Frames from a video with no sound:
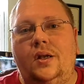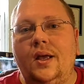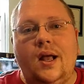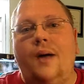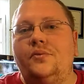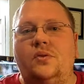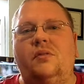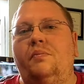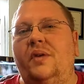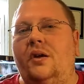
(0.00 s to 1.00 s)
It comes with a
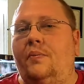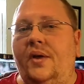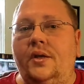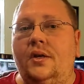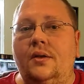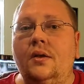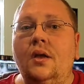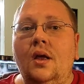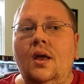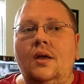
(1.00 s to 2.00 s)
bigger pinion
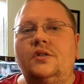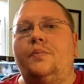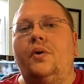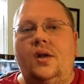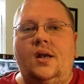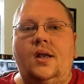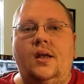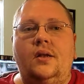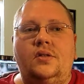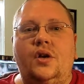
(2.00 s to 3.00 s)
to put in
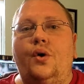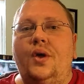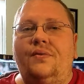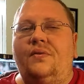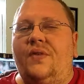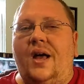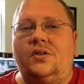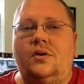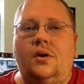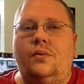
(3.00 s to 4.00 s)
it to go even
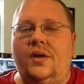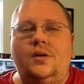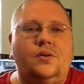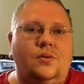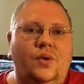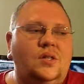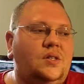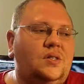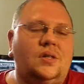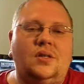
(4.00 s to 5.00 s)
faster to reach the
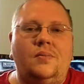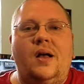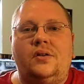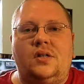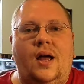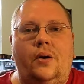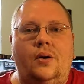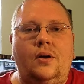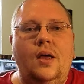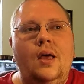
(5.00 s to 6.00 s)
60 miles an
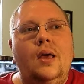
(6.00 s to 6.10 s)
hour.